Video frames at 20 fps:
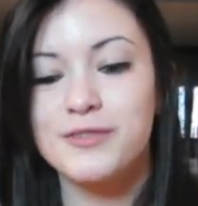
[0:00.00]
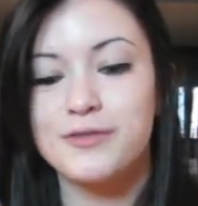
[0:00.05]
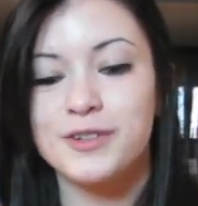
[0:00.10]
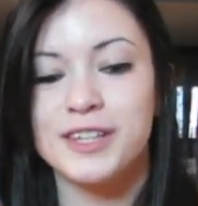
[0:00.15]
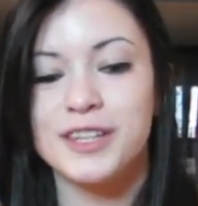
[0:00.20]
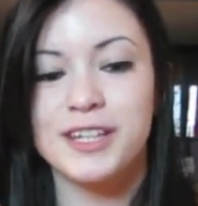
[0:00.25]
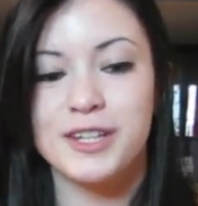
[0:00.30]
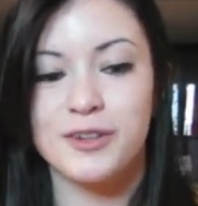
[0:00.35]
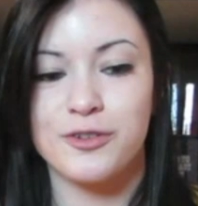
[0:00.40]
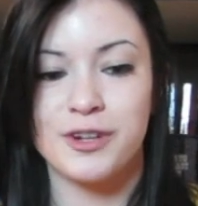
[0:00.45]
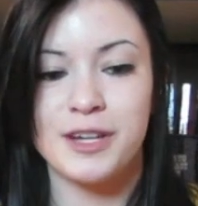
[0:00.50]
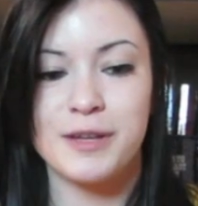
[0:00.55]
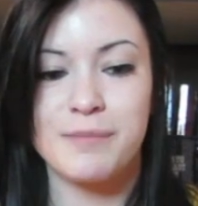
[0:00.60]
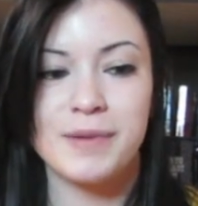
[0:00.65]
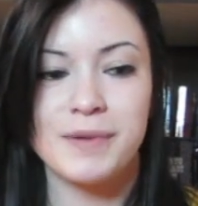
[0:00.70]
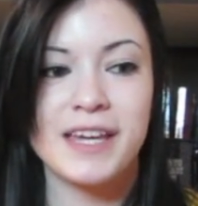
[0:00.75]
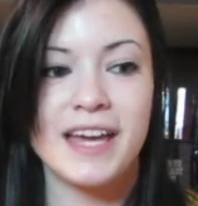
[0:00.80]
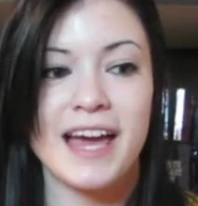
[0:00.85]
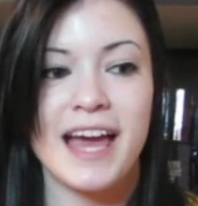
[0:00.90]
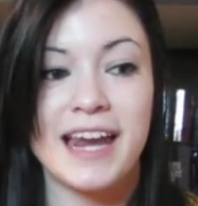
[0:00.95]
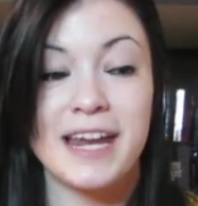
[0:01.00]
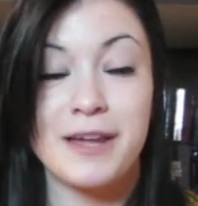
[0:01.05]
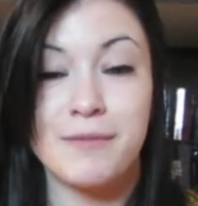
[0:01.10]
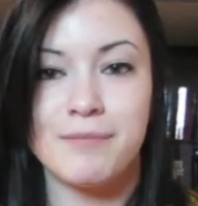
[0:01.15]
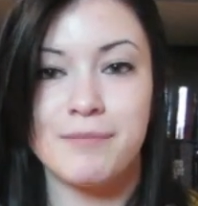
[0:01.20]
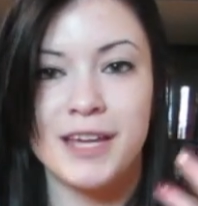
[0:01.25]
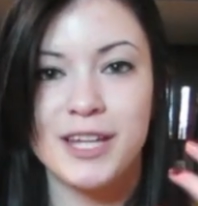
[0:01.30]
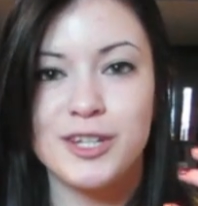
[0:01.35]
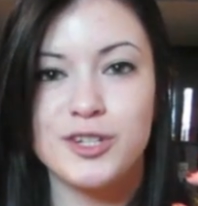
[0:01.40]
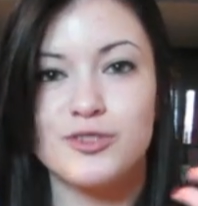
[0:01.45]
really creepy and it
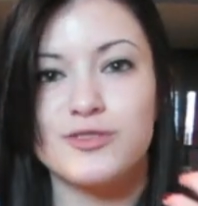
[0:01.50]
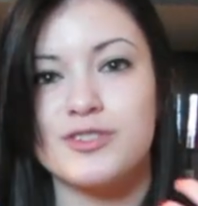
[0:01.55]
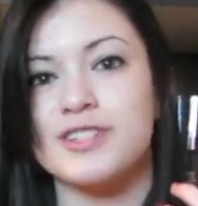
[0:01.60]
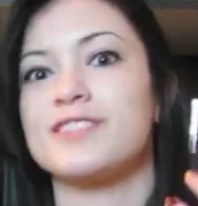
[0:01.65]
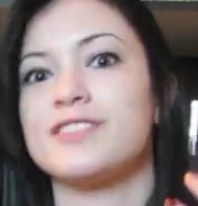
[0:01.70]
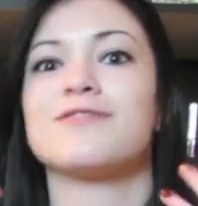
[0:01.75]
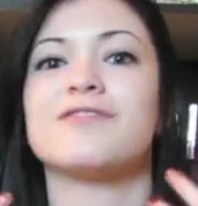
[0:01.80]
made you just